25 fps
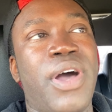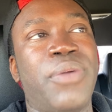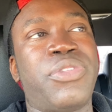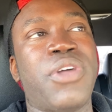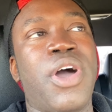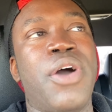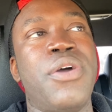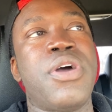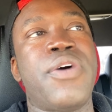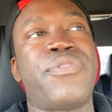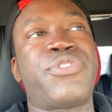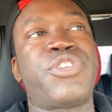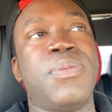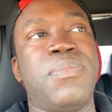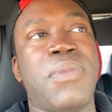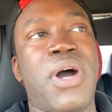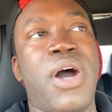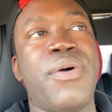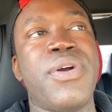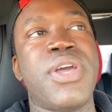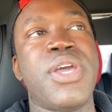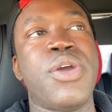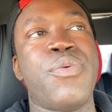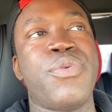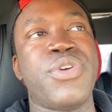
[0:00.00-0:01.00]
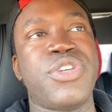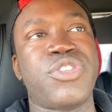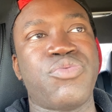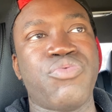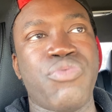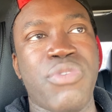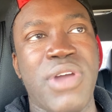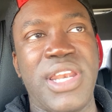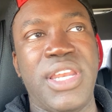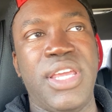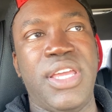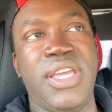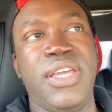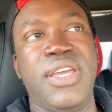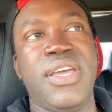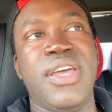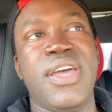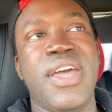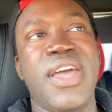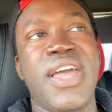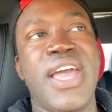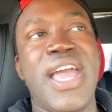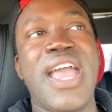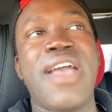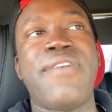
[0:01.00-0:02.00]
I don't know if Jamal Hill is ready.
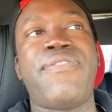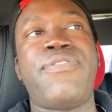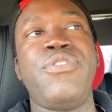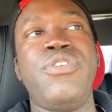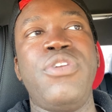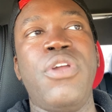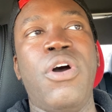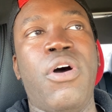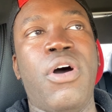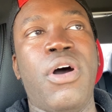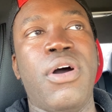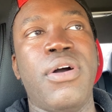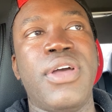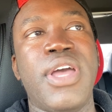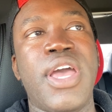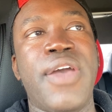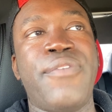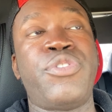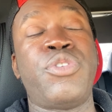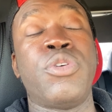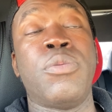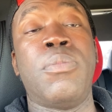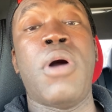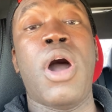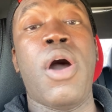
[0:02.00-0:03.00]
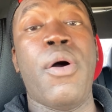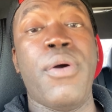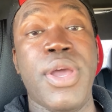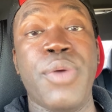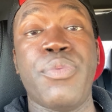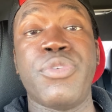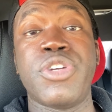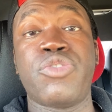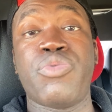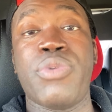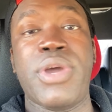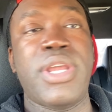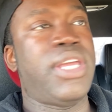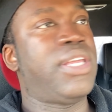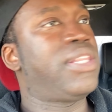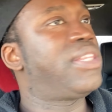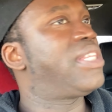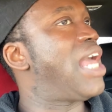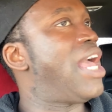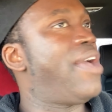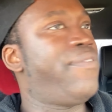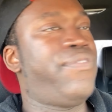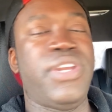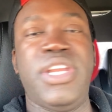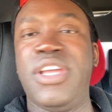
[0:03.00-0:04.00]
If not, if Jamal Hill is ready,
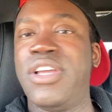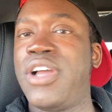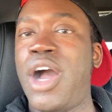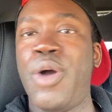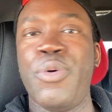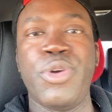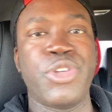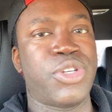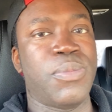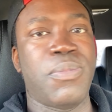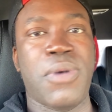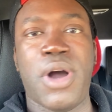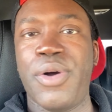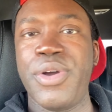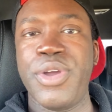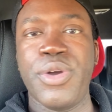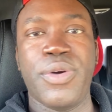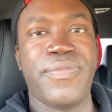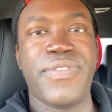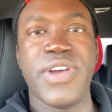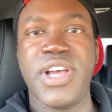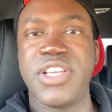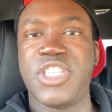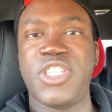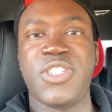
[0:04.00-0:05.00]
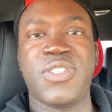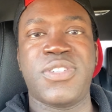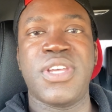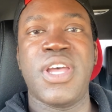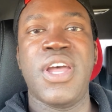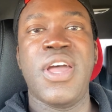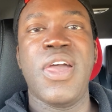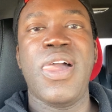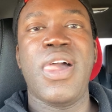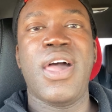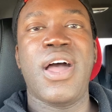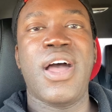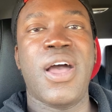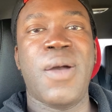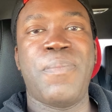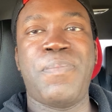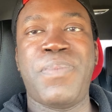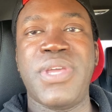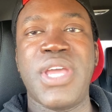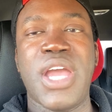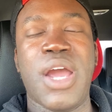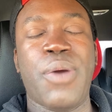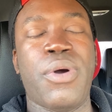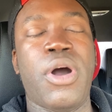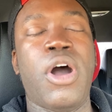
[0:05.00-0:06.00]
definitely go with Jamal Hill versus uh,
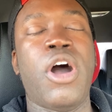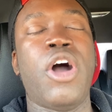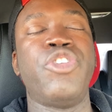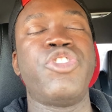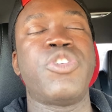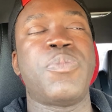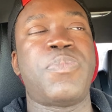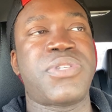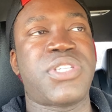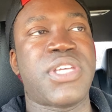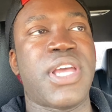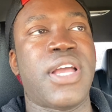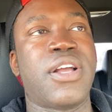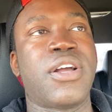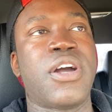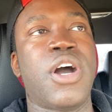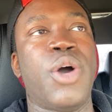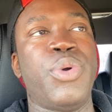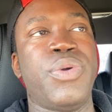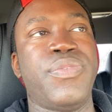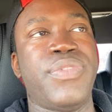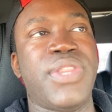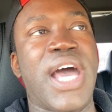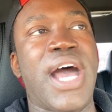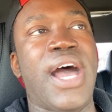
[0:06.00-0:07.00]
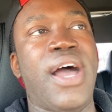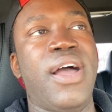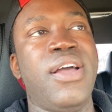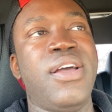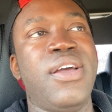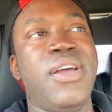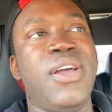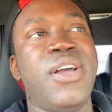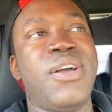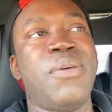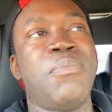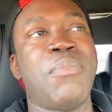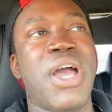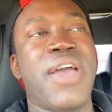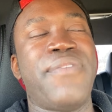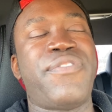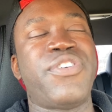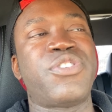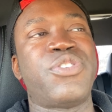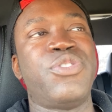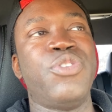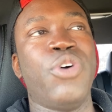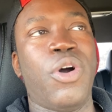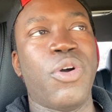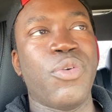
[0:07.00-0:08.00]
Pereira. 100% go with that. But if
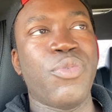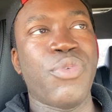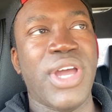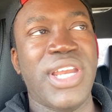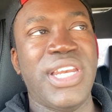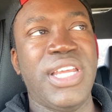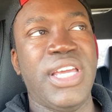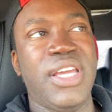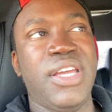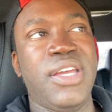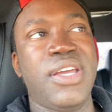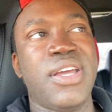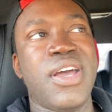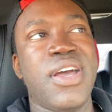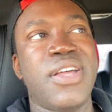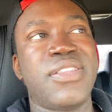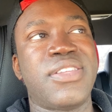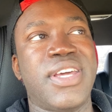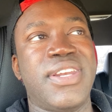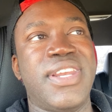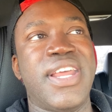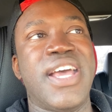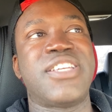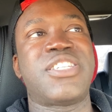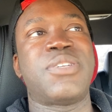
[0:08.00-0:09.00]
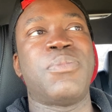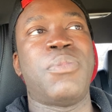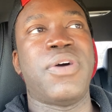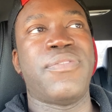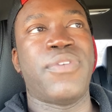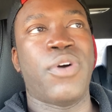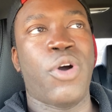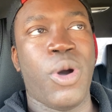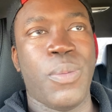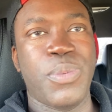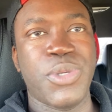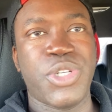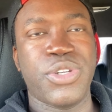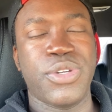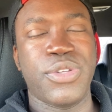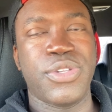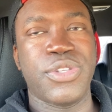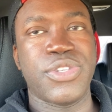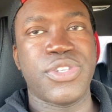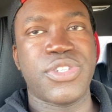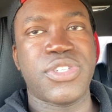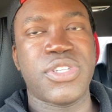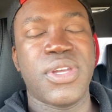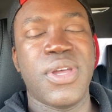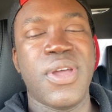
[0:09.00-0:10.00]
he's not ready, then there's some other
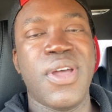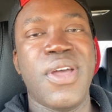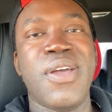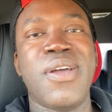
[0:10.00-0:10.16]
options.